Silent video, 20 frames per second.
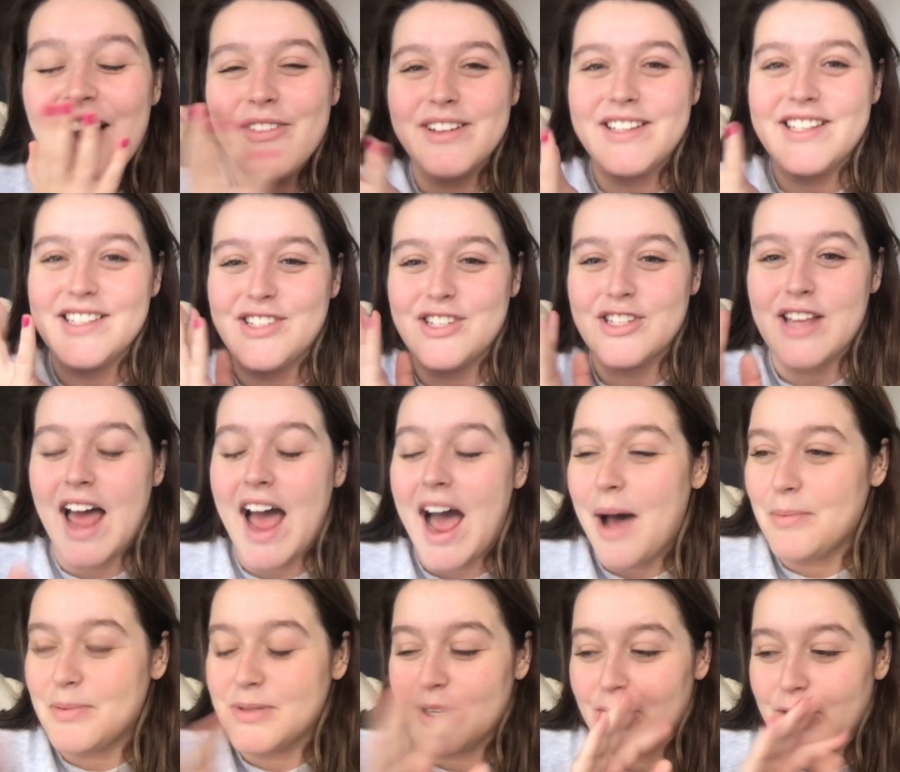which is just
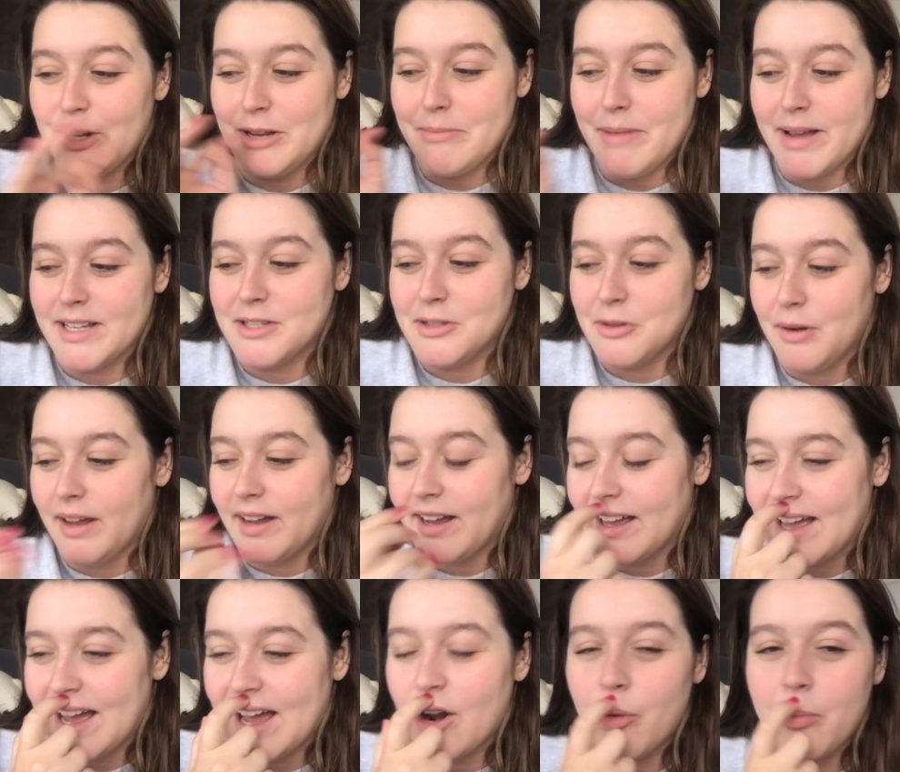absolutely mental. Like I
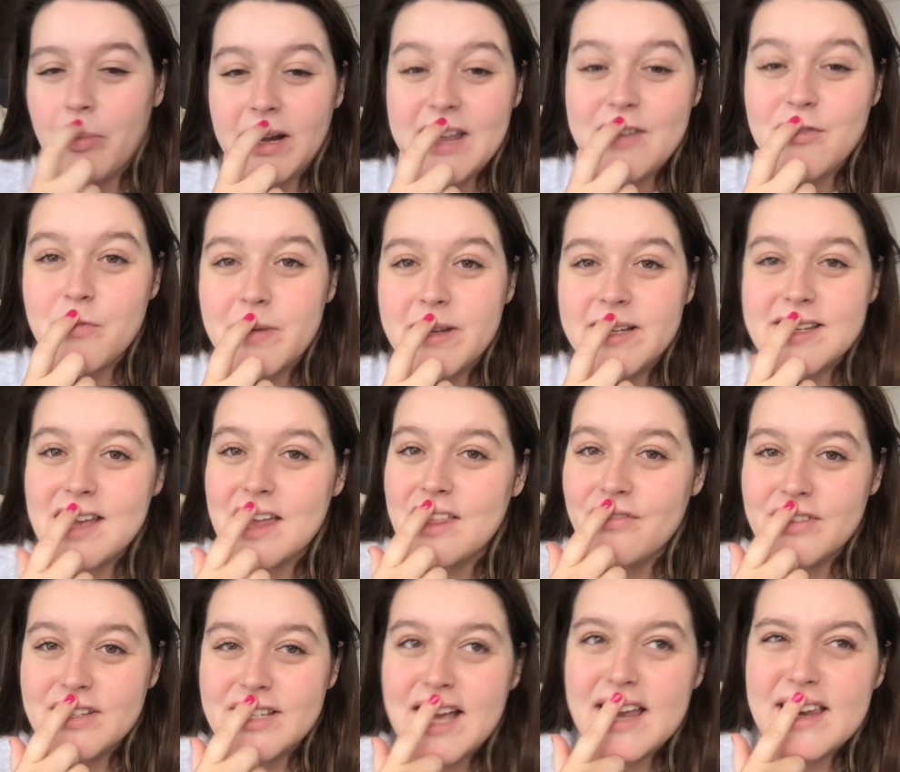cannot believe we've been together
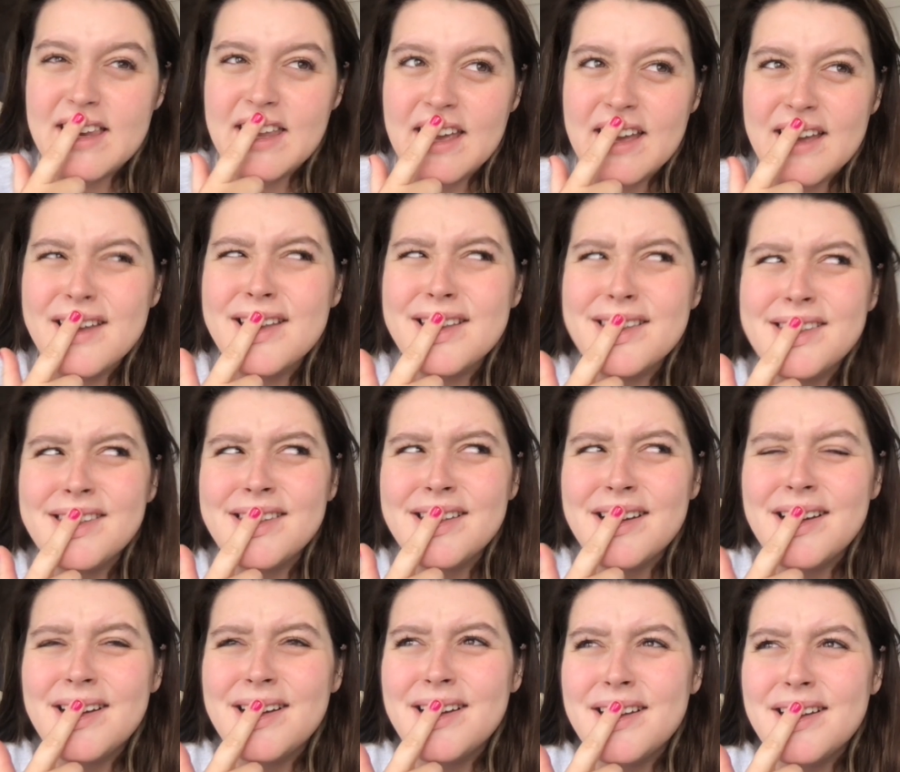for 10 years.
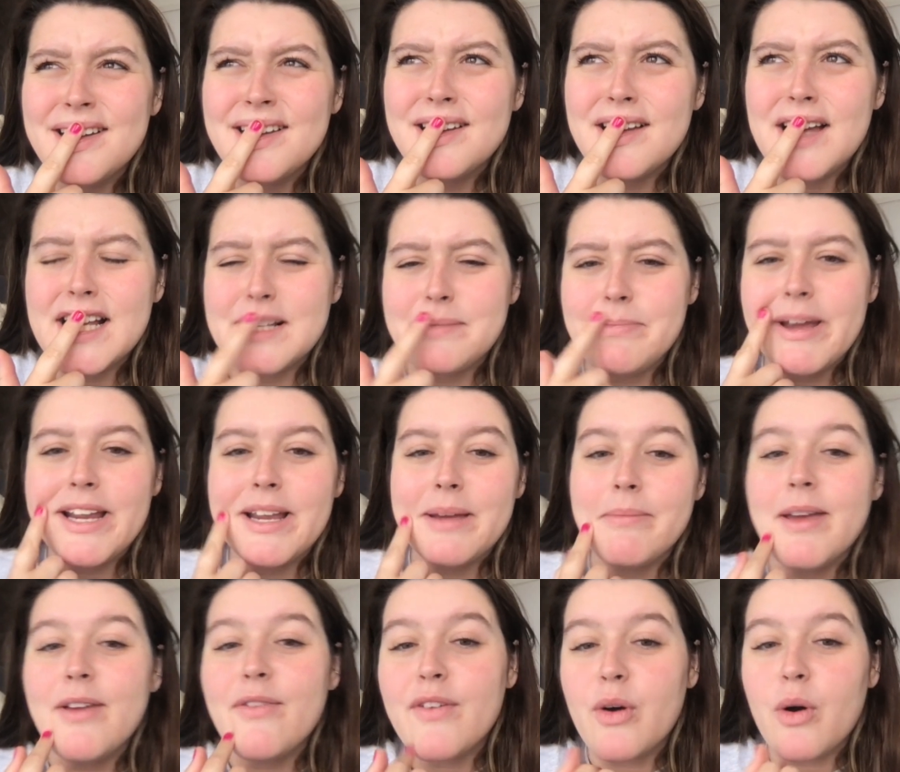It's making
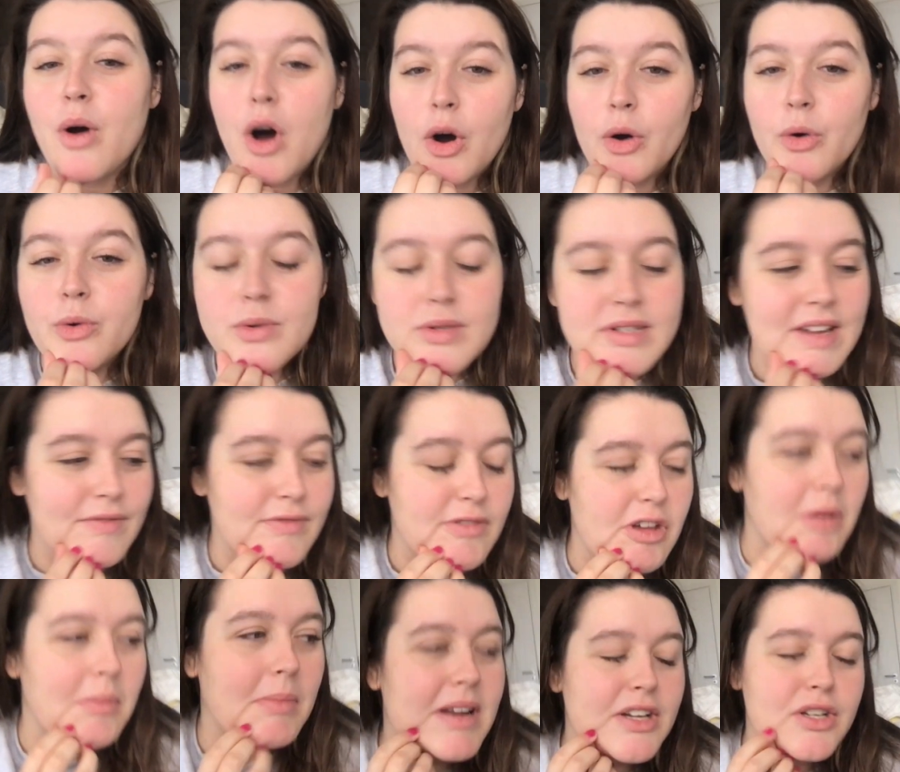me feel old, even though
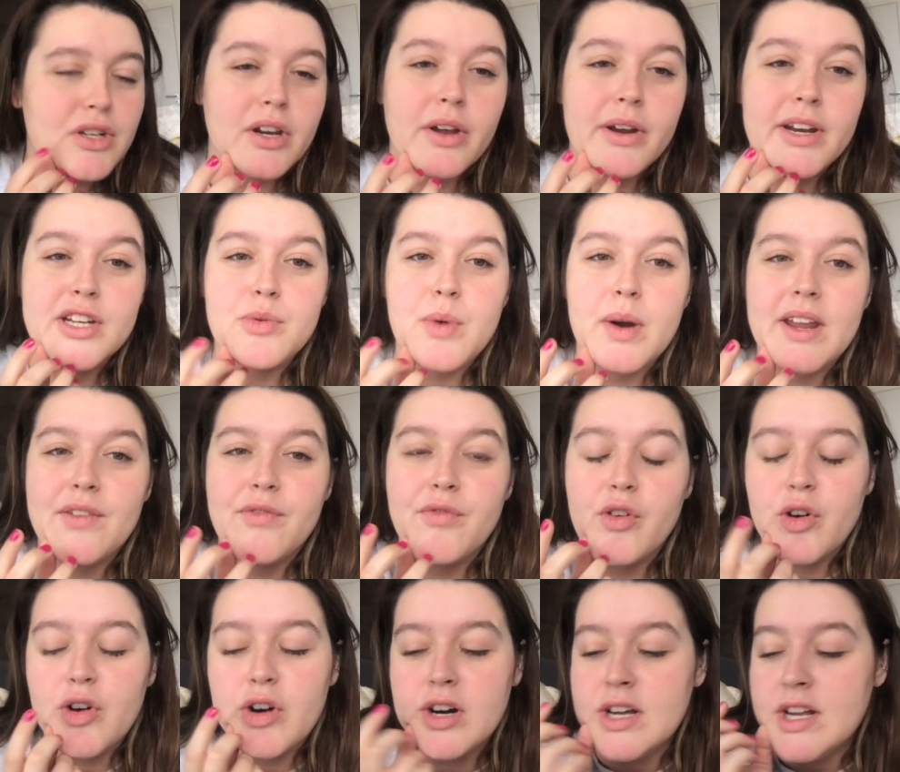I'm literally only
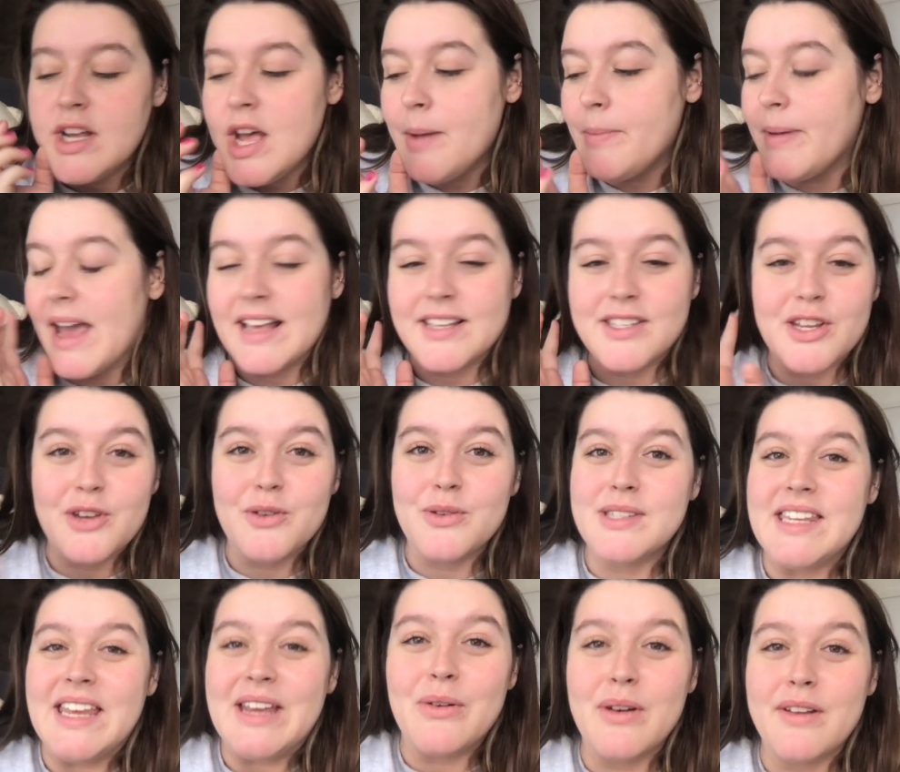24. But yeah, so you'll
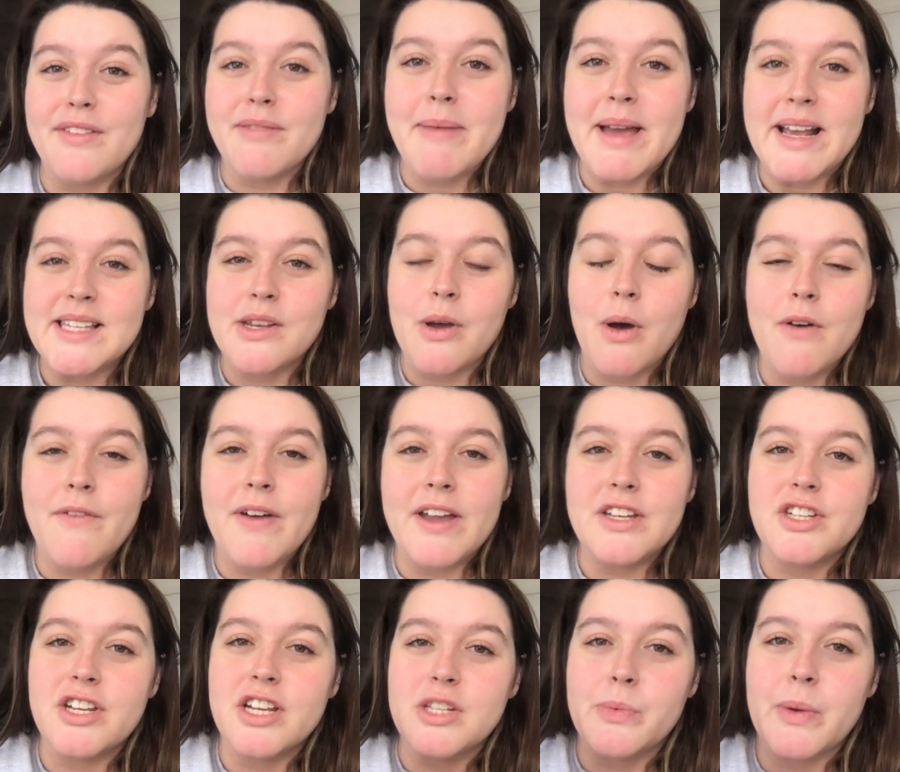see all of the Mexico
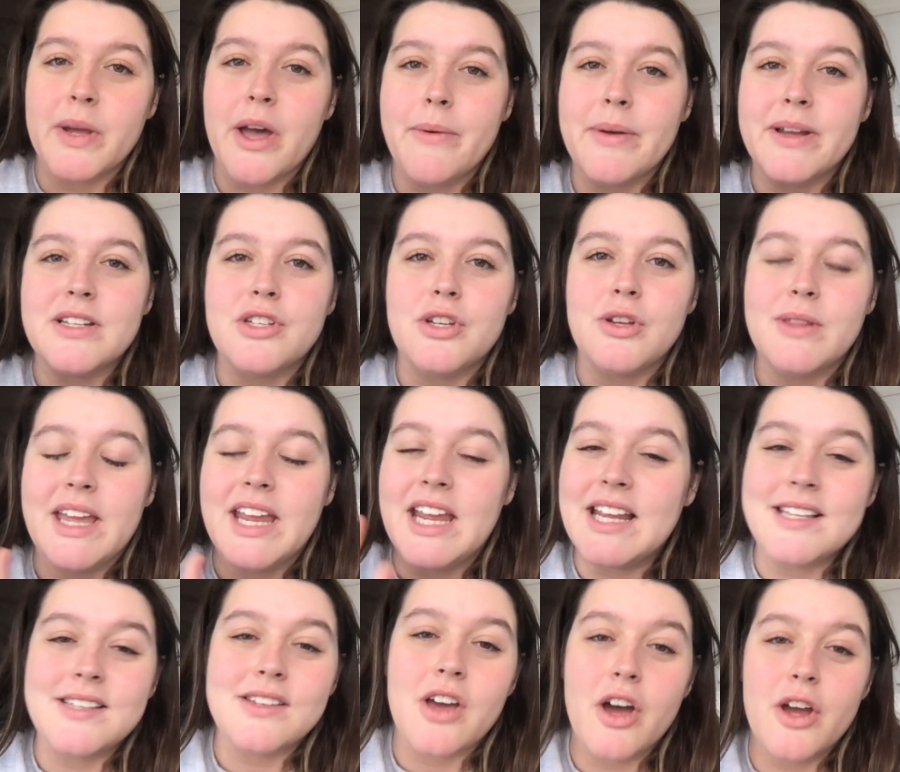adventures. We're going to the
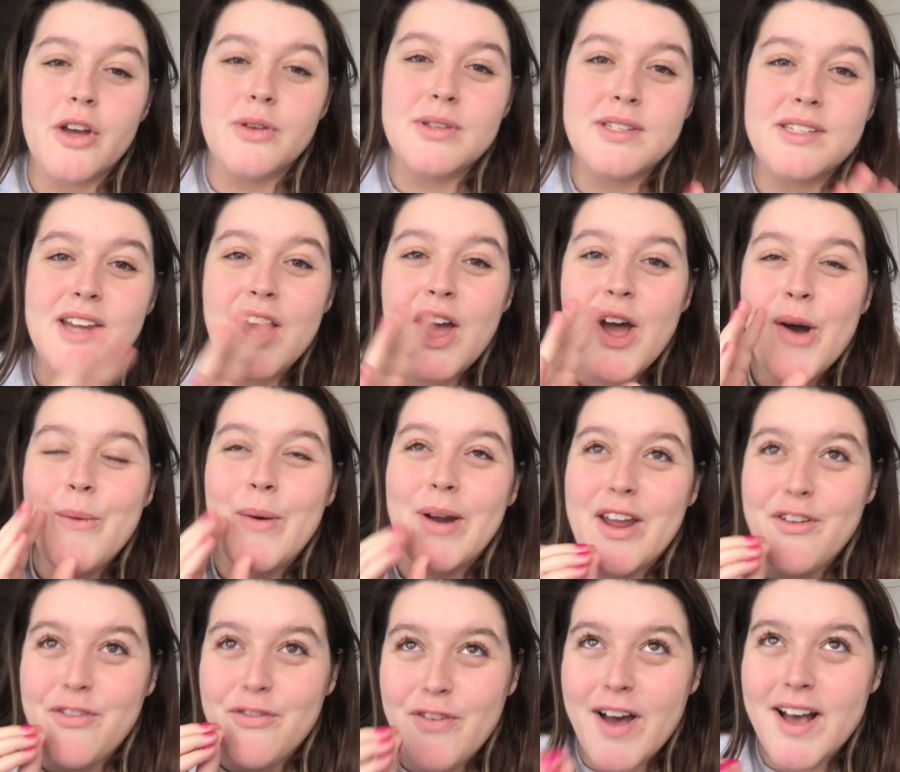East Coast. When
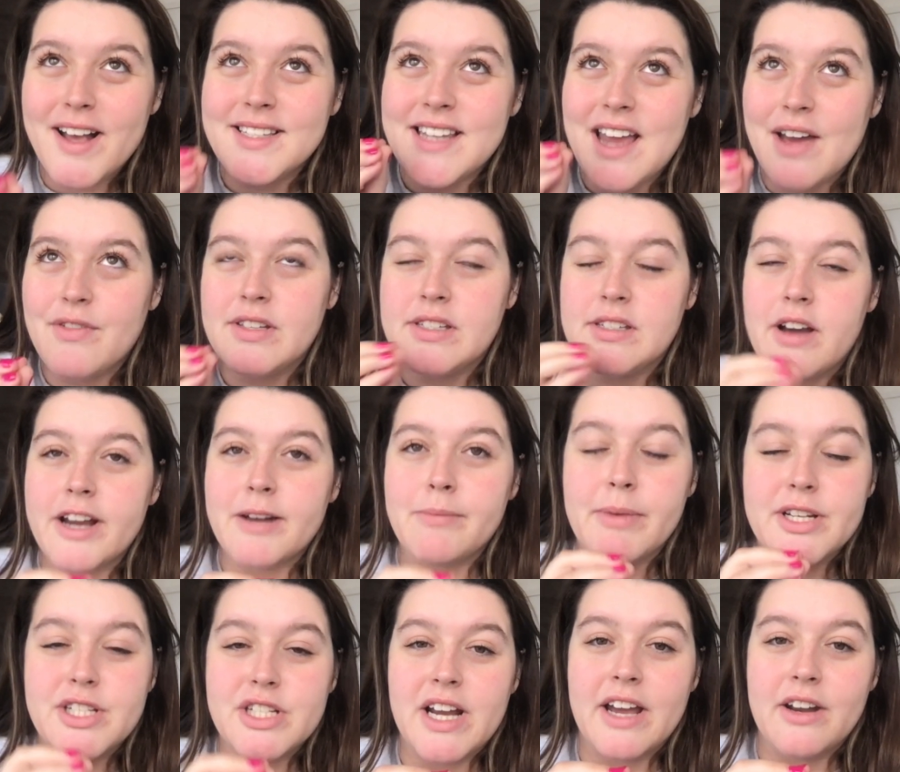I first ever started
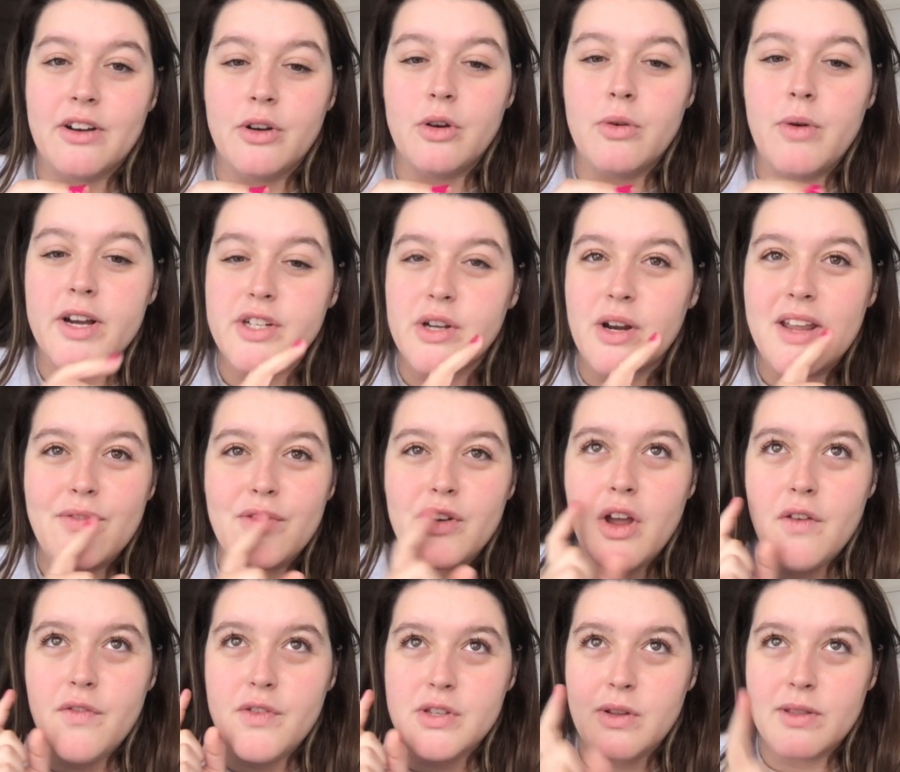my channel, I don't even know
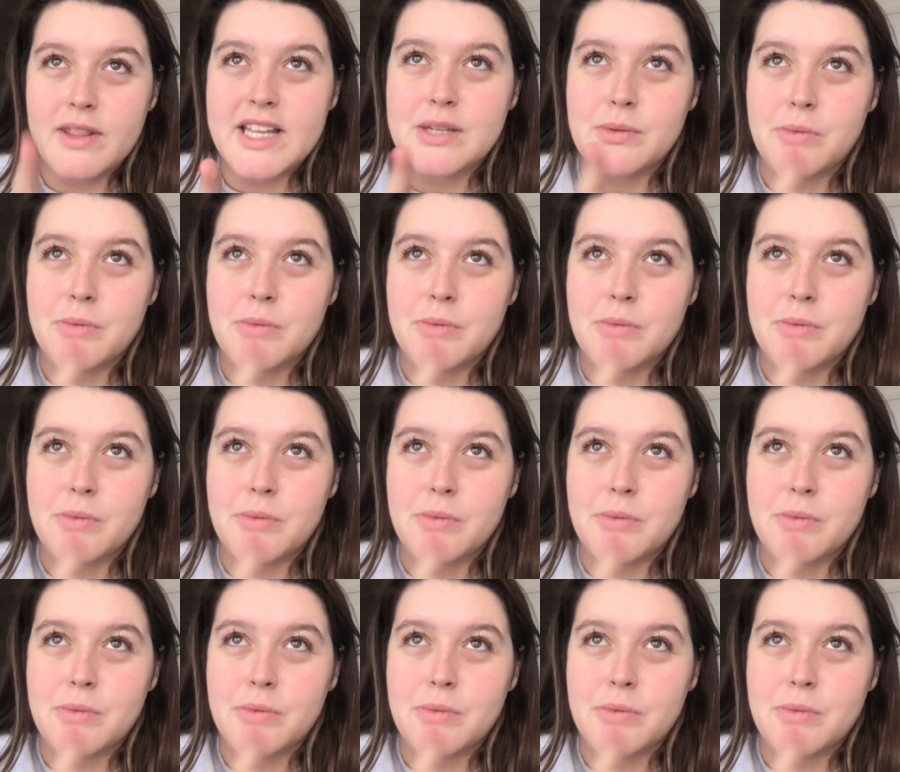if it's on this